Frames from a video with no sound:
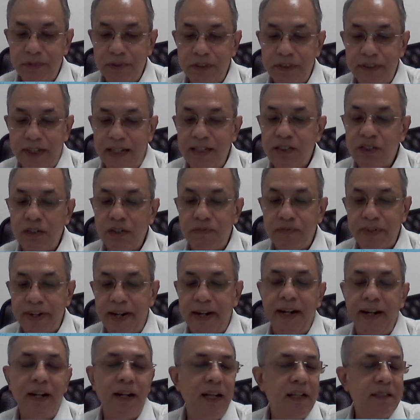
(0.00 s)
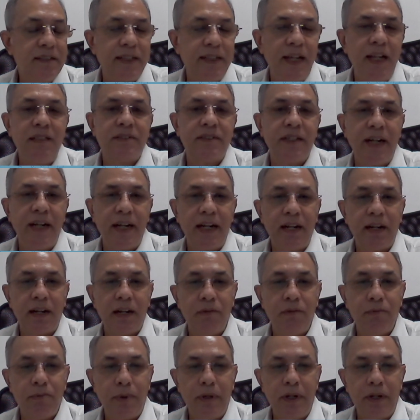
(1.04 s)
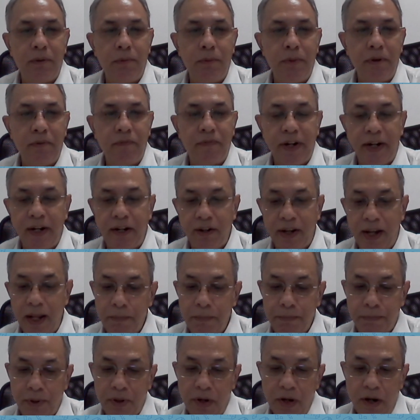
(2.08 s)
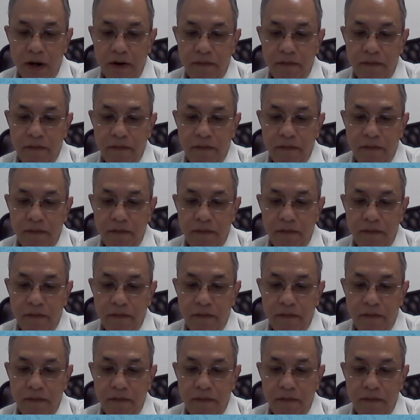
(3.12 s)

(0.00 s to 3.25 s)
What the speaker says: sets of training, like sales training, it'll be a great help.